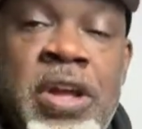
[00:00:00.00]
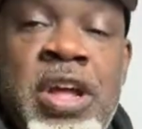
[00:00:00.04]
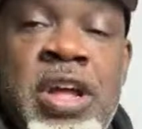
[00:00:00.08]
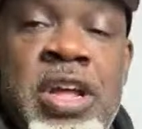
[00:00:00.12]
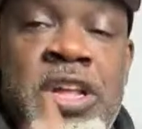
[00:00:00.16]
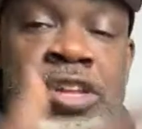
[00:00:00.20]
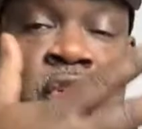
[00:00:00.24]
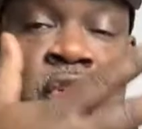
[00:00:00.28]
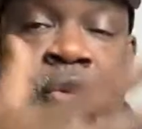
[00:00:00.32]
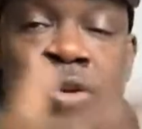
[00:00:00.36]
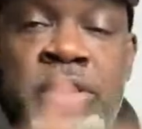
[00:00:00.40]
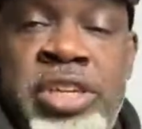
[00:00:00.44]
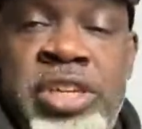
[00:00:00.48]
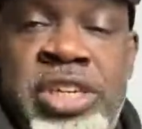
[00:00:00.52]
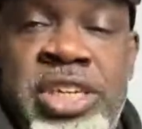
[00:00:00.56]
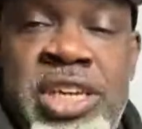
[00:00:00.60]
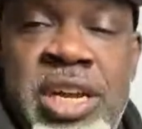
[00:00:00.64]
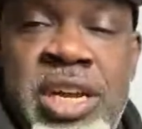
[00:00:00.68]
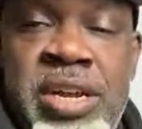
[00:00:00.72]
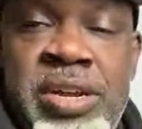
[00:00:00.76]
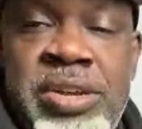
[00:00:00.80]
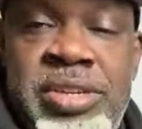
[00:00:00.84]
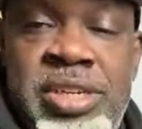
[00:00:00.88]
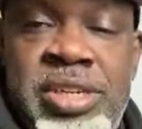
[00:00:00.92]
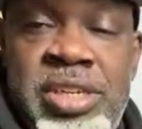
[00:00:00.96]
So the
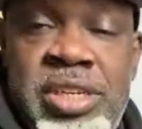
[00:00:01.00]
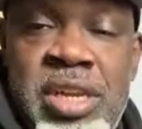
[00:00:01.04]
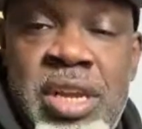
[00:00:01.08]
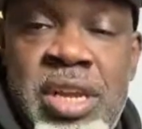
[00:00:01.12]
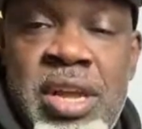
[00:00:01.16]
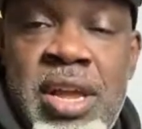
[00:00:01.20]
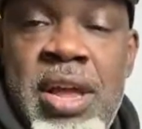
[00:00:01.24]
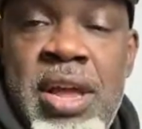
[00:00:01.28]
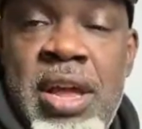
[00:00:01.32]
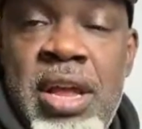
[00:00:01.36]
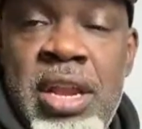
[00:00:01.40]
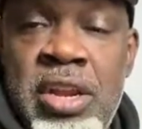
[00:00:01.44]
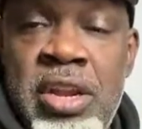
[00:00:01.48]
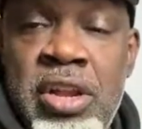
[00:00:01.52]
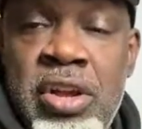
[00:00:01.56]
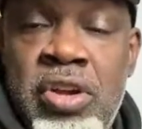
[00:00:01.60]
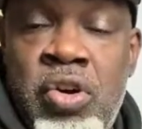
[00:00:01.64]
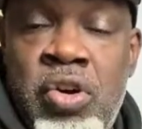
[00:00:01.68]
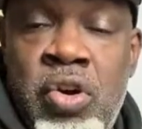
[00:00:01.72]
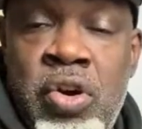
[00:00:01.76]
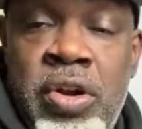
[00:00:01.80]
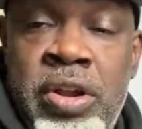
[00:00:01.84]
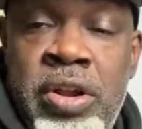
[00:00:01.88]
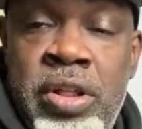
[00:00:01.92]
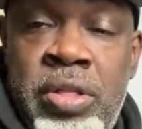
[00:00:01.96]
Chiefs
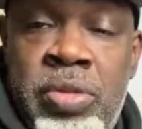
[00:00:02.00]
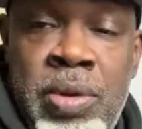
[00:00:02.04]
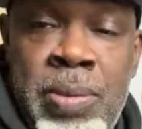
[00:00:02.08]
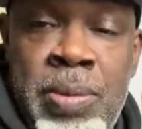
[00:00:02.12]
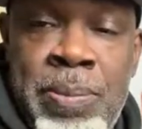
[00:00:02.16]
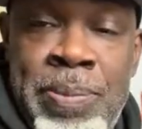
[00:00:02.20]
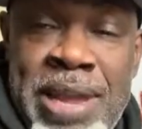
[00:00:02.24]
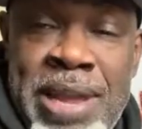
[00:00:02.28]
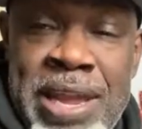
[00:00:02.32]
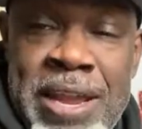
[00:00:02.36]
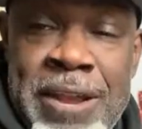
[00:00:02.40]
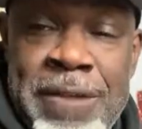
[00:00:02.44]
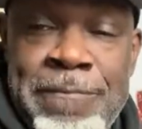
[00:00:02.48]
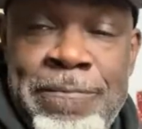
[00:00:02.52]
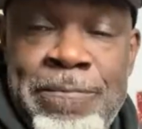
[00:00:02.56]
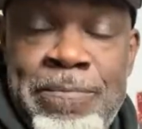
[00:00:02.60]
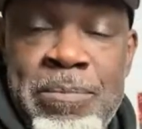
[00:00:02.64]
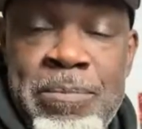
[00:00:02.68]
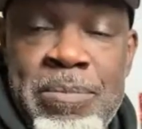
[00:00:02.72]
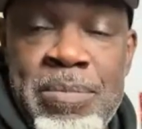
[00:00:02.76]
going to three-peat,